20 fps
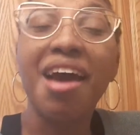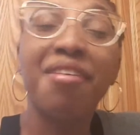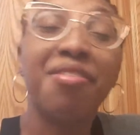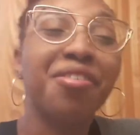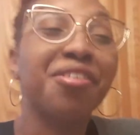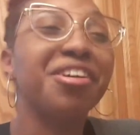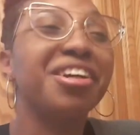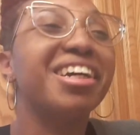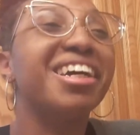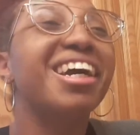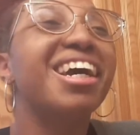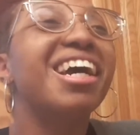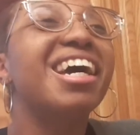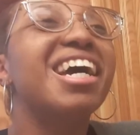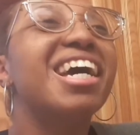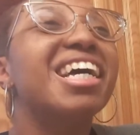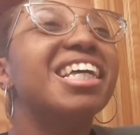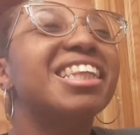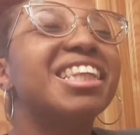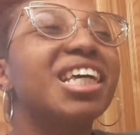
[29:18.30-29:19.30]

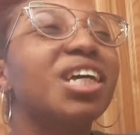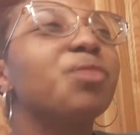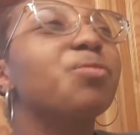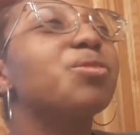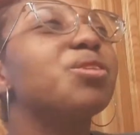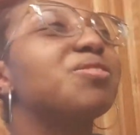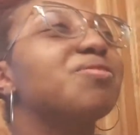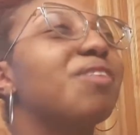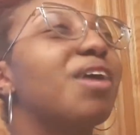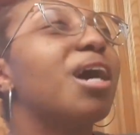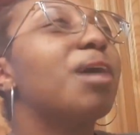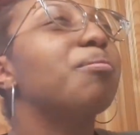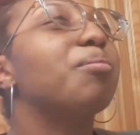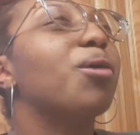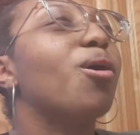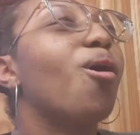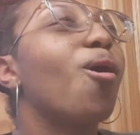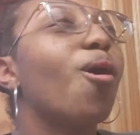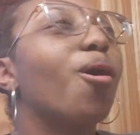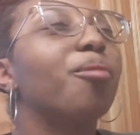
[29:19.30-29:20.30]
Everything was fine,
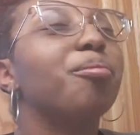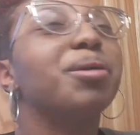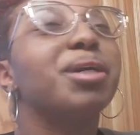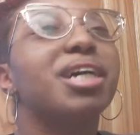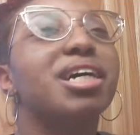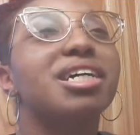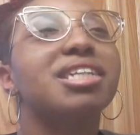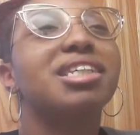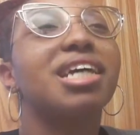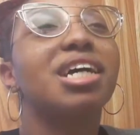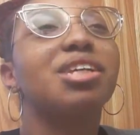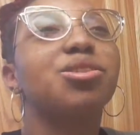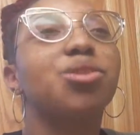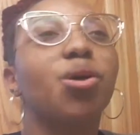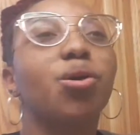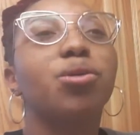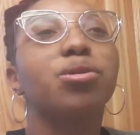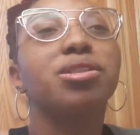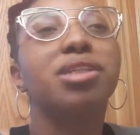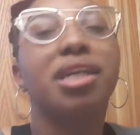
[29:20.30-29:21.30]
but all because I
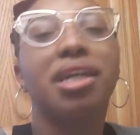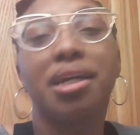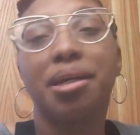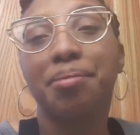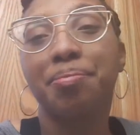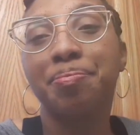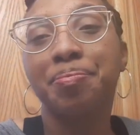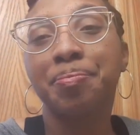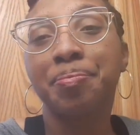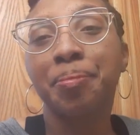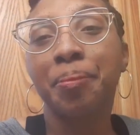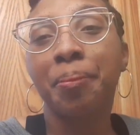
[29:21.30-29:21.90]
told him